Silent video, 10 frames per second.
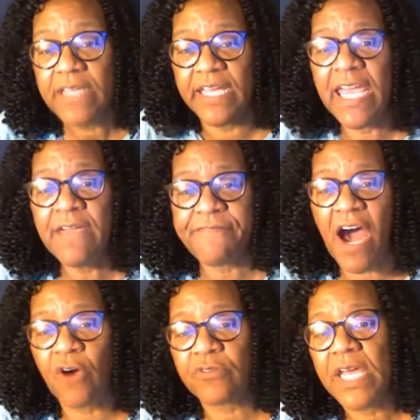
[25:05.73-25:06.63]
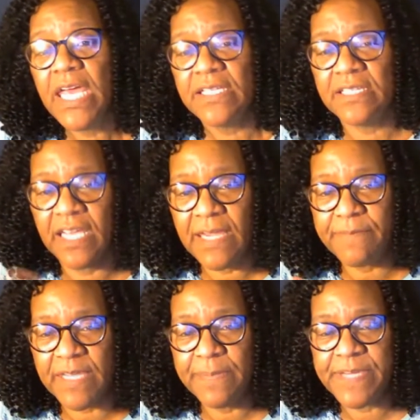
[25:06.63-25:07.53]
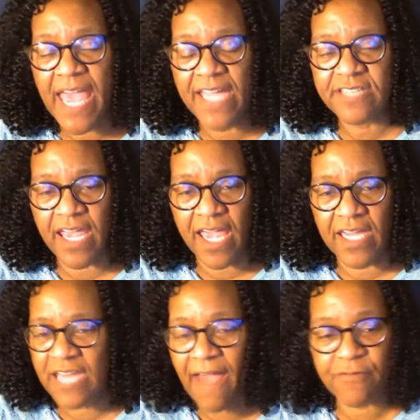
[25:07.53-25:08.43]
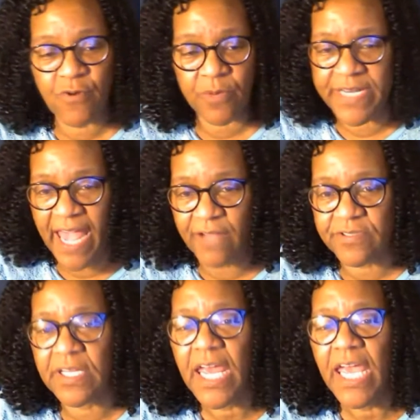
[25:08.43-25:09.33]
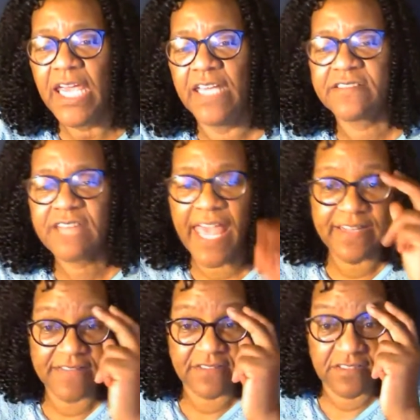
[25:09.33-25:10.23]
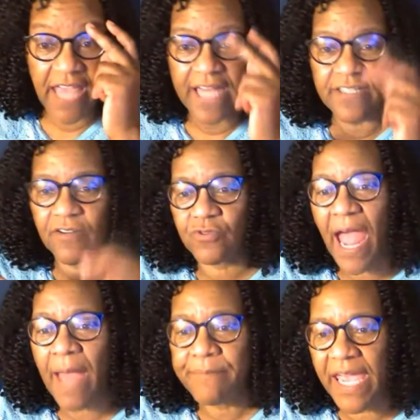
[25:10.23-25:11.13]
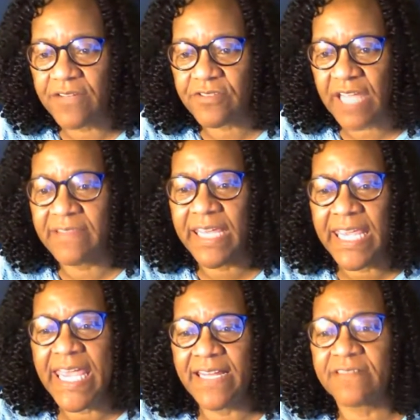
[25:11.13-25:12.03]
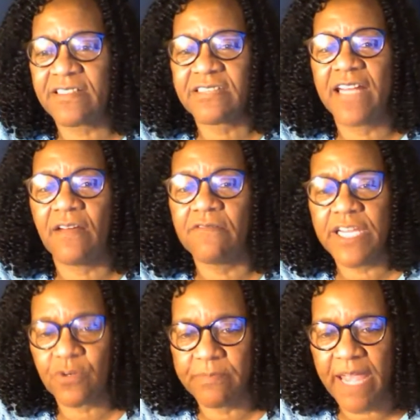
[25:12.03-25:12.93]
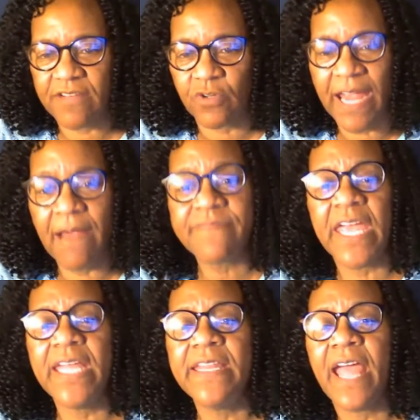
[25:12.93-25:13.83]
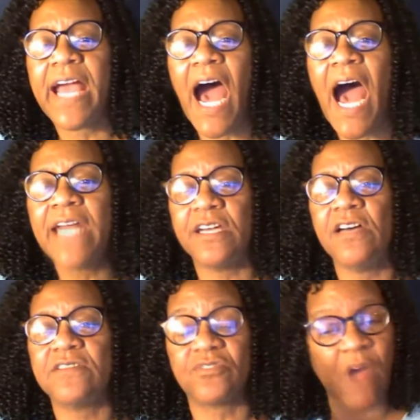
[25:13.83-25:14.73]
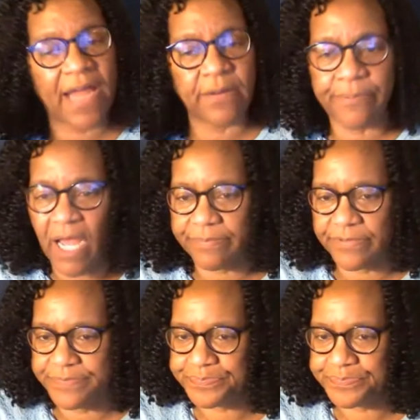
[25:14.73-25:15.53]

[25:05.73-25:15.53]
The EFAW, the e- EPHAH, however you want to pronounce it, is taken as a standard of dry measures and the hin as a standard of liquid measures. So everything that God does is right and proper.